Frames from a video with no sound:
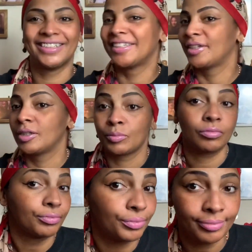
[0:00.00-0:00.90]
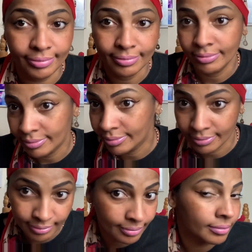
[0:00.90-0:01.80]
um, I think I've had about
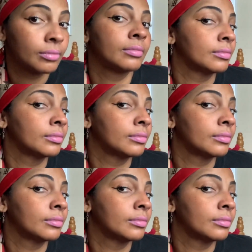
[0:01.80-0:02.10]
20 spots